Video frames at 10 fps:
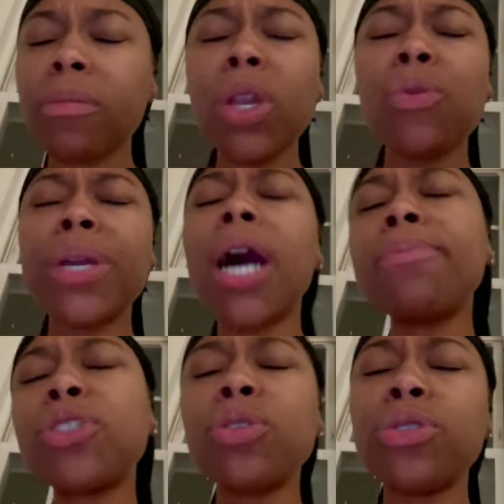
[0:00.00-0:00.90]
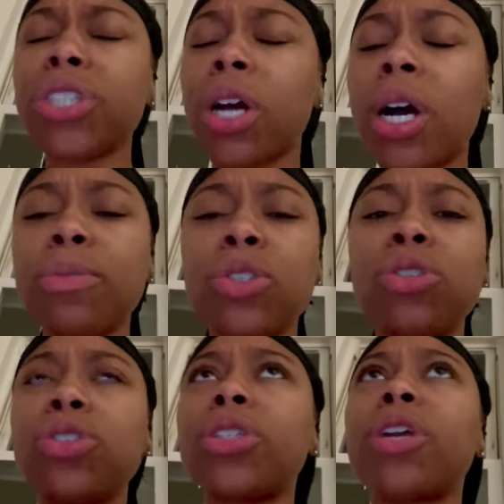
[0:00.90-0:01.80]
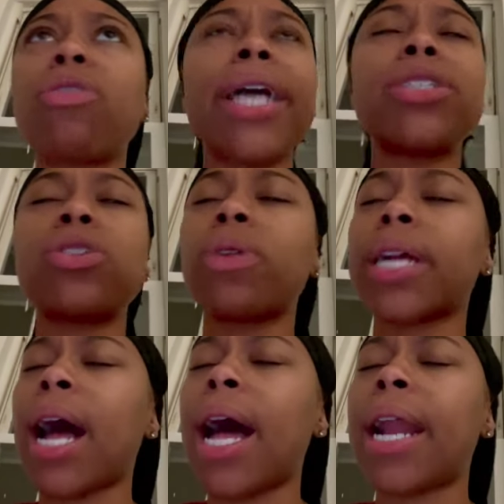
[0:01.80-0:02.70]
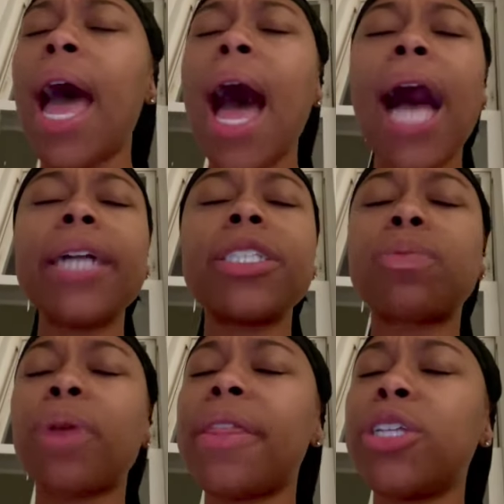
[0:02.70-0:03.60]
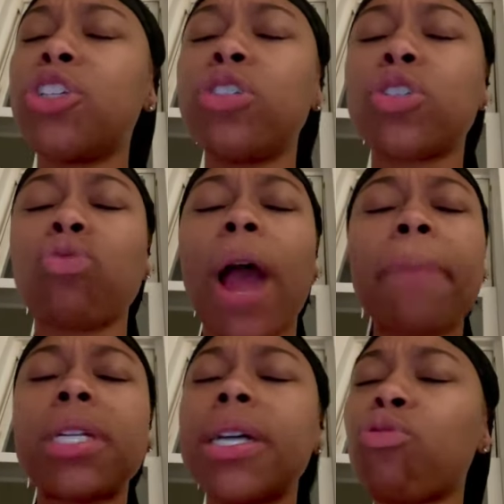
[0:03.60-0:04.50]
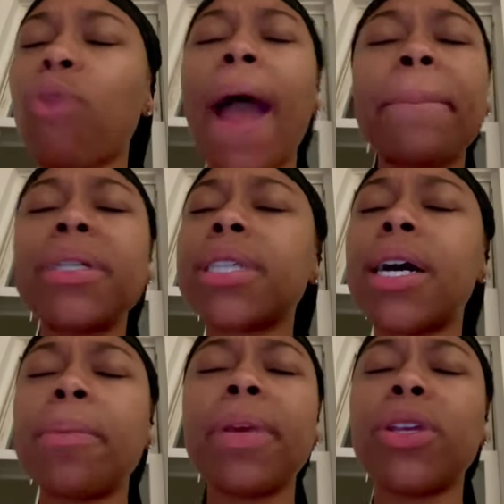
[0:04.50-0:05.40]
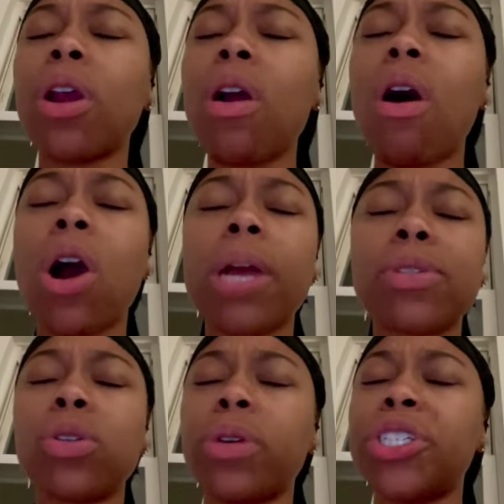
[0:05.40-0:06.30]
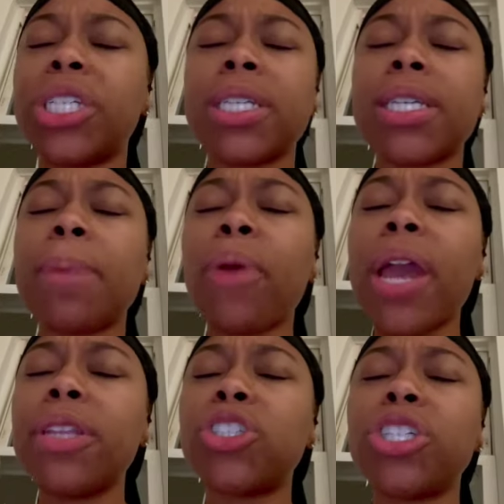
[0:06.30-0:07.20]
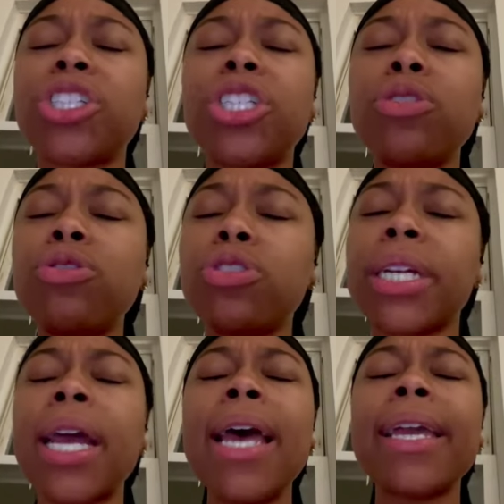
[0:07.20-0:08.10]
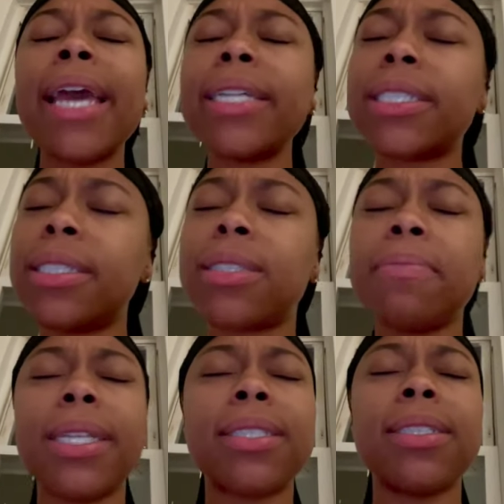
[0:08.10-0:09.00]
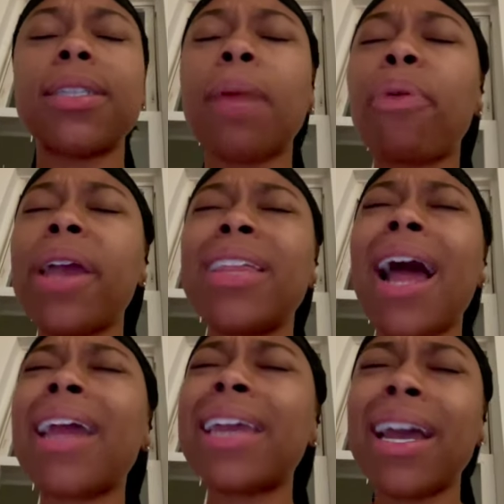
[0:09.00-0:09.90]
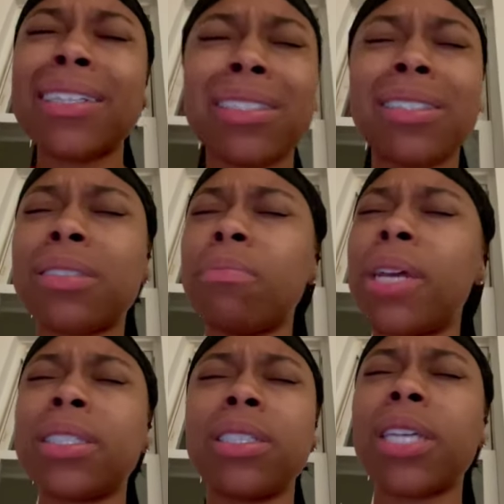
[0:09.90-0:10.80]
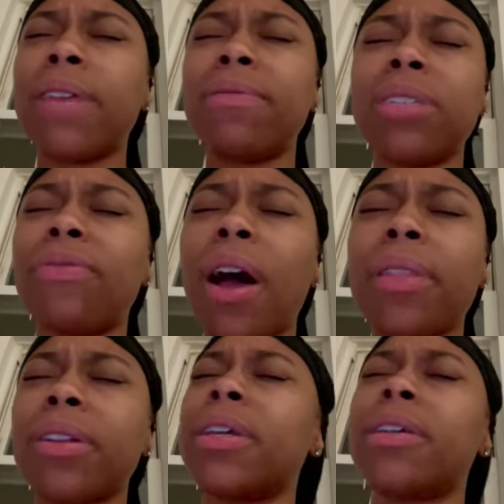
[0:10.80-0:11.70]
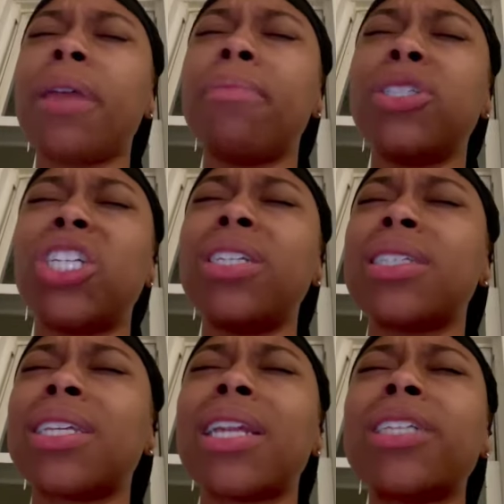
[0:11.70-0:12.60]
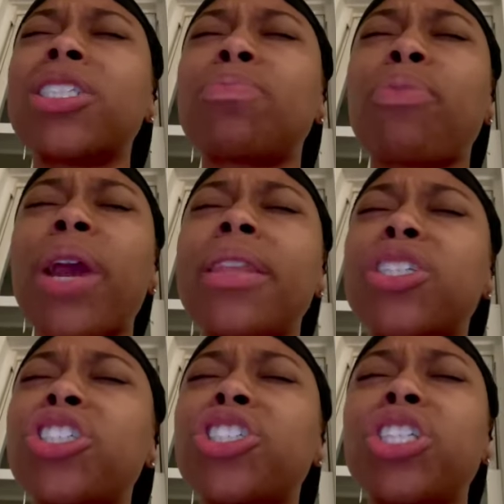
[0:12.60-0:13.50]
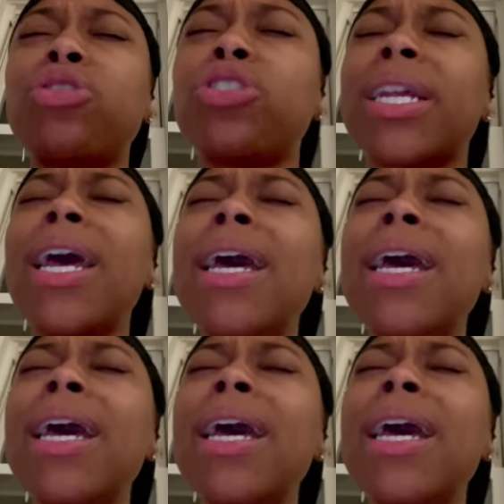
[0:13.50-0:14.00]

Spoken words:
we come to you as your humble children in Christ, Lord God. I just pray that you just wrap us up in your arms, Lord Jesus. I pray that your children catch this message. I pray that I catch this message, Heavenly Father, in the name of Jesus. And I just pray that your children